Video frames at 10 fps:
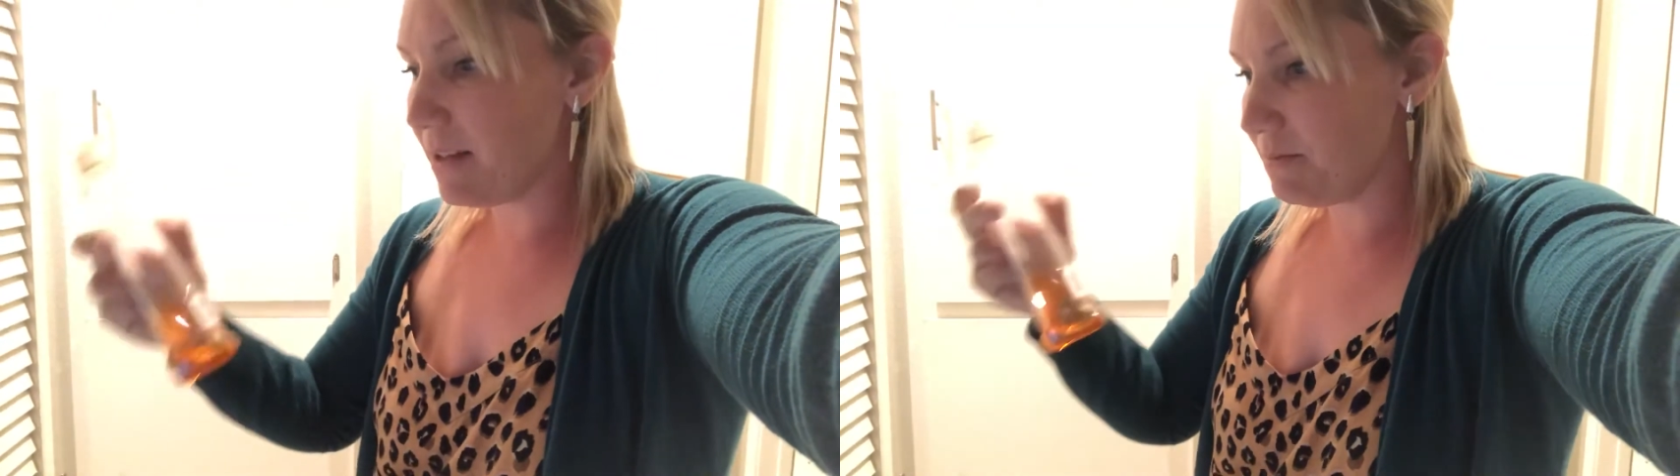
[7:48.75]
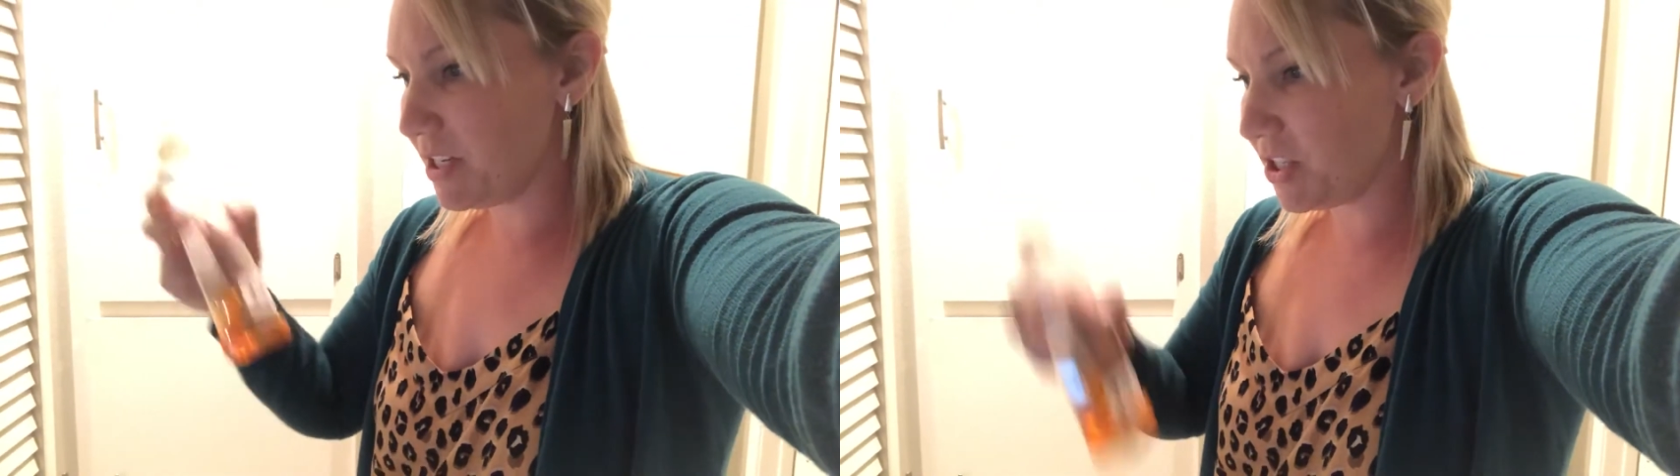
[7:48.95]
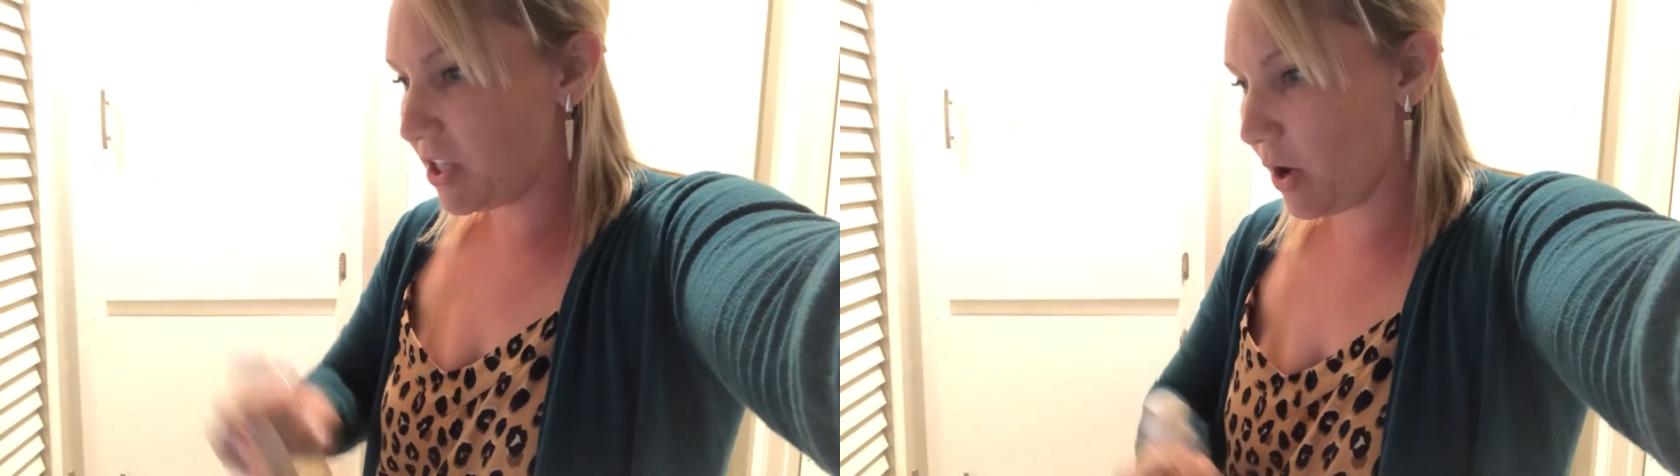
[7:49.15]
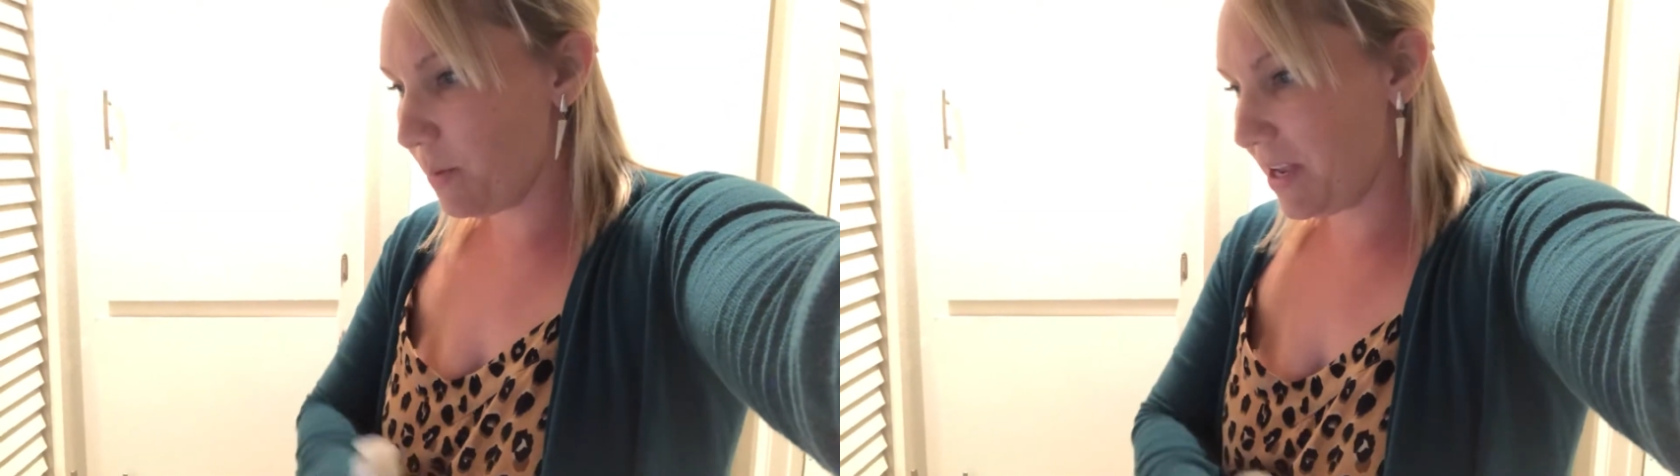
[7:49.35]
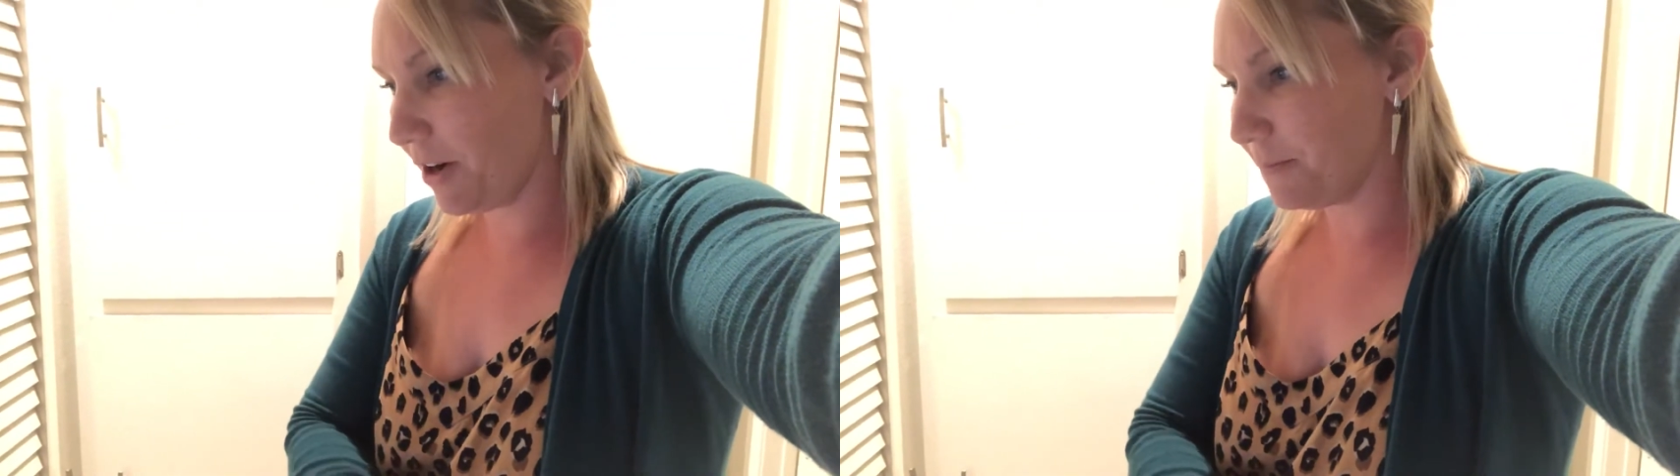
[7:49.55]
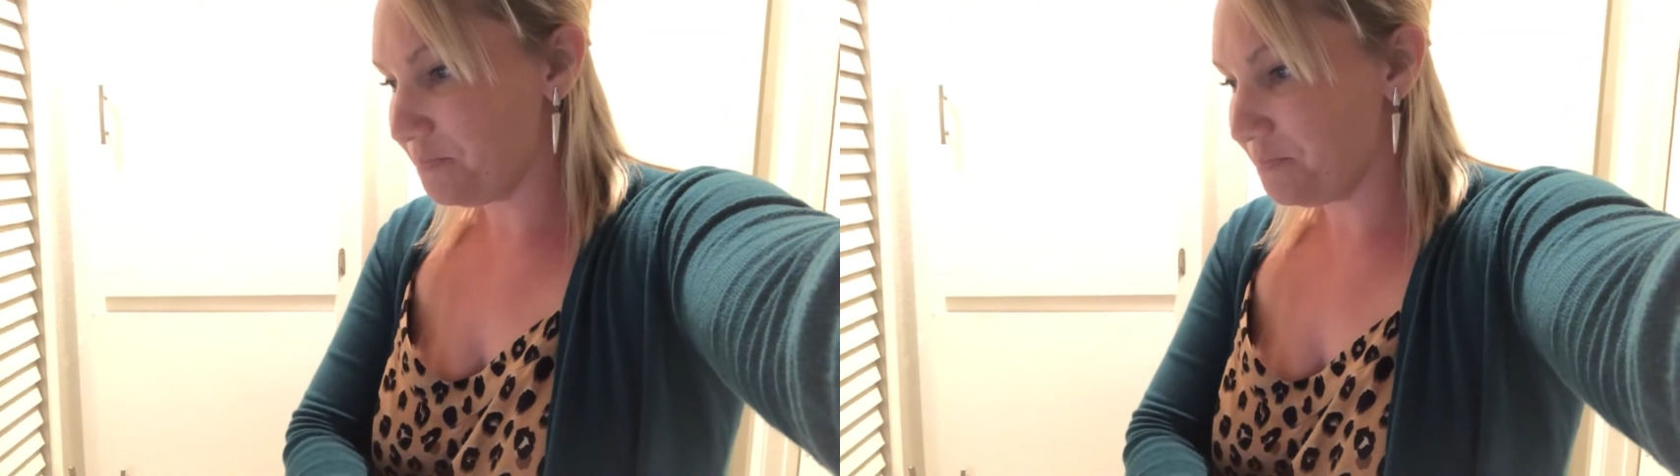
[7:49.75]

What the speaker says: dish soap here.